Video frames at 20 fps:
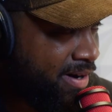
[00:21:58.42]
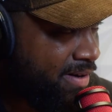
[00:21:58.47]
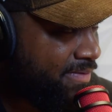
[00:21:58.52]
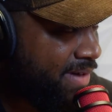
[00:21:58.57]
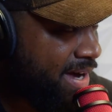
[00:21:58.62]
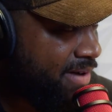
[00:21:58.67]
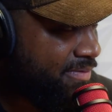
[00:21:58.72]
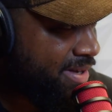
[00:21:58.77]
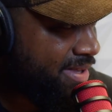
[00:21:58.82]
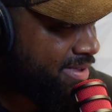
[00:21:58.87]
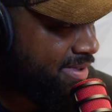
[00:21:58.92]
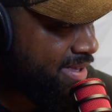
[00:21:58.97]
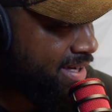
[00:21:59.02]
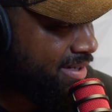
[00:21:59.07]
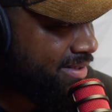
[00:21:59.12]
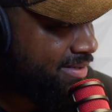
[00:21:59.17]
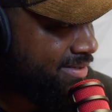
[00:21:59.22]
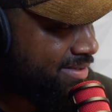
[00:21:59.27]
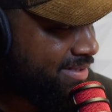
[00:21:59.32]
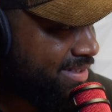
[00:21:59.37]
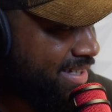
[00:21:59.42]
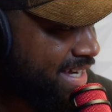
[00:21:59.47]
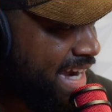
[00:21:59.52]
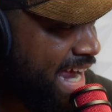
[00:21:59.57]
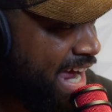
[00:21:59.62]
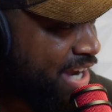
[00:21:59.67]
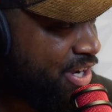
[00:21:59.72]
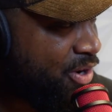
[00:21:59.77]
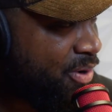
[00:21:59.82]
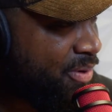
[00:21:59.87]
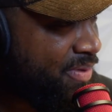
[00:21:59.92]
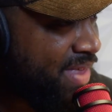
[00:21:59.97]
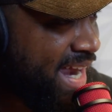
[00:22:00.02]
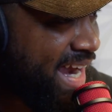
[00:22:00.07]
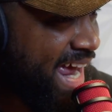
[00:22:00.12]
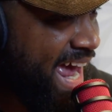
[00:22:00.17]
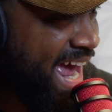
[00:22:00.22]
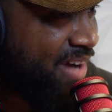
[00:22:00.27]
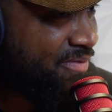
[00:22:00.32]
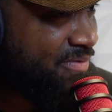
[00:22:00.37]
of everything and i know that
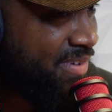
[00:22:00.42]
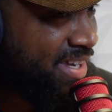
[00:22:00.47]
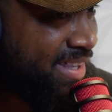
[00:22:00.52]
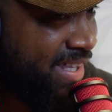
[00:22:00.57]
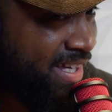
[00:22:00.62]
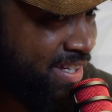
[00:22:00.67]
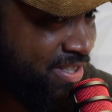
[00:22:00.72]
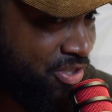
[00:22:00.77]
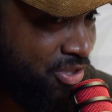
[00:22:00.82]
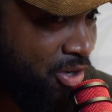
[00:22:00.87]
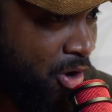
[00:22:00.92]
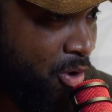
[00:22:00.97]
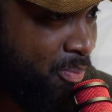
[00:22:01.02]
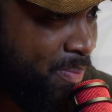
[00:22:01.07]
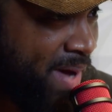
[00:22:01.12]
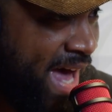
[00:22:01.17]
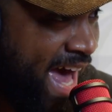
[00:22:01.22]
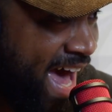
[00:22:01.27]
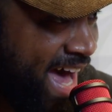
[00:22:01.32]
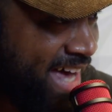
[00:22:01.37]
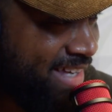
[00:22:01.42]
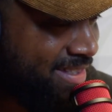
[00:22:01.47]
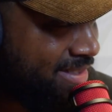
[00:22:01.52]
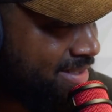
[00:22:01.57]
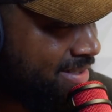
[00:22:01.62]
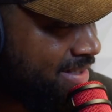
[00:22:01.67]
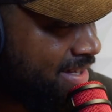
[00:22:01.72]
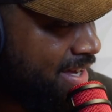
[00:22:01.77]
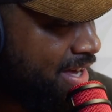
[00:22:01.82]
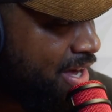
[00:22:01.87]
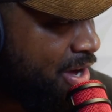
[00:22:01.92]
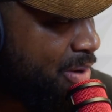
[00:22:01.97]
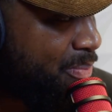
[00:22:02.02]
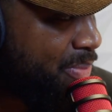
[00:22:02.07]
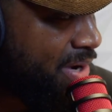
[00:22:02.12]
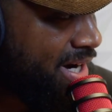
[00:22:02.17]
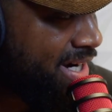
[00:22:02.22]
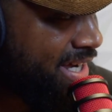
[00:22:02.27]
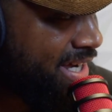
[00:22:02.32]
everything mm. shall pass but